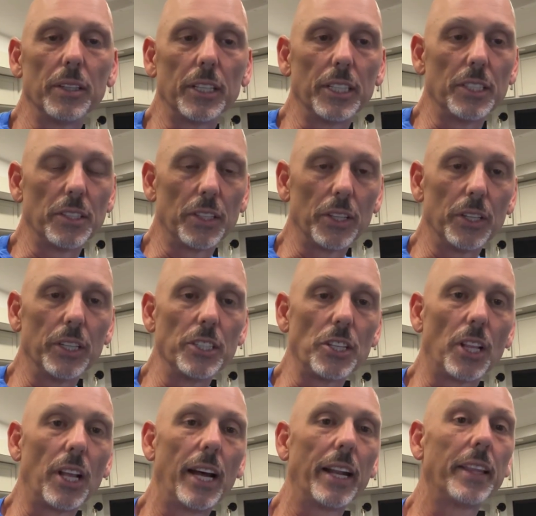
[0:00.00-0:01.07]
because there is a
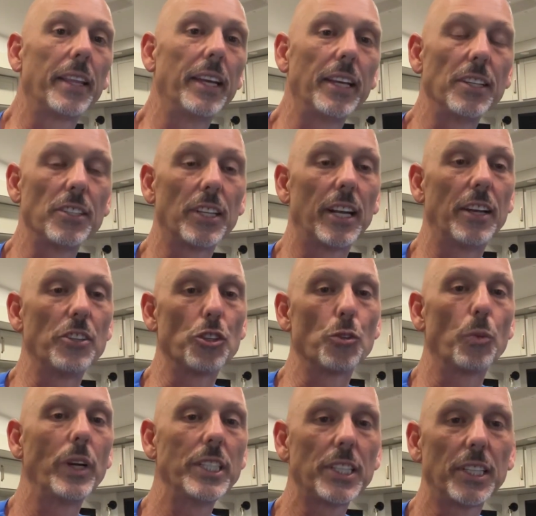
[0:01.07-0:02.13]
lot of things that I just
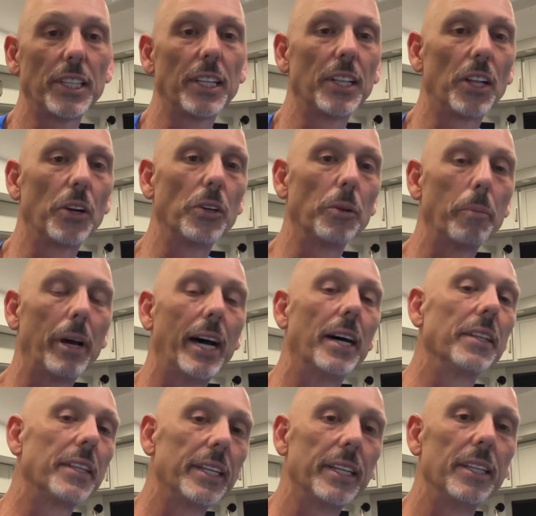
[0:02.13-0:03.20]
recently learned
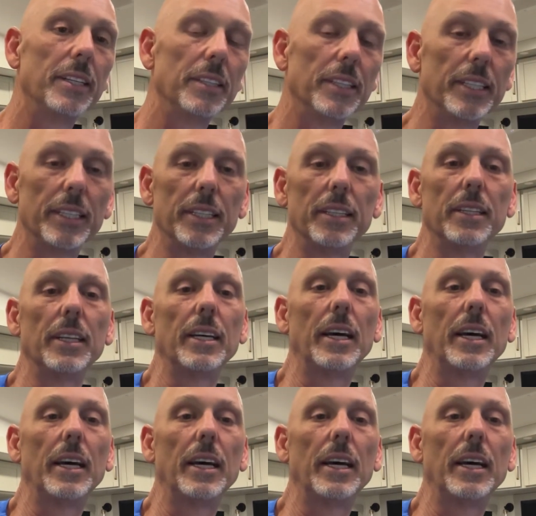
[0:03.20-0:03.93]
about that